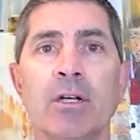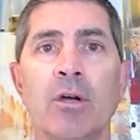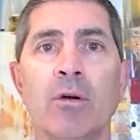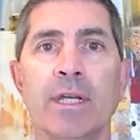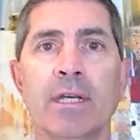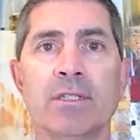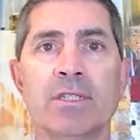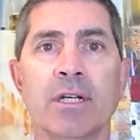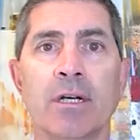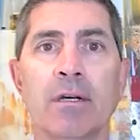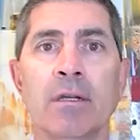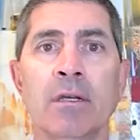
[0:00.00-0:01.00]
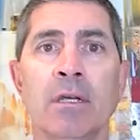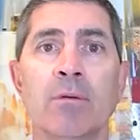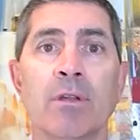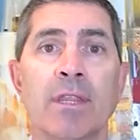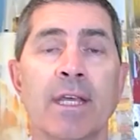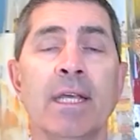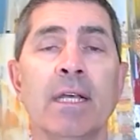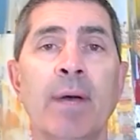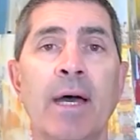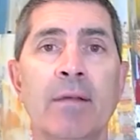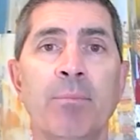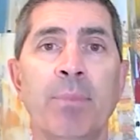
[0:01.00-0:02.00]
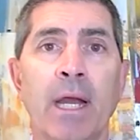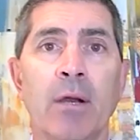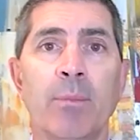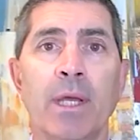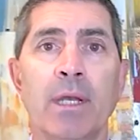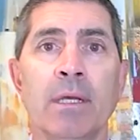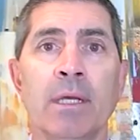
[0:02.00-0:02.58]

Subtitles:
going concern, we're thinking about impairment,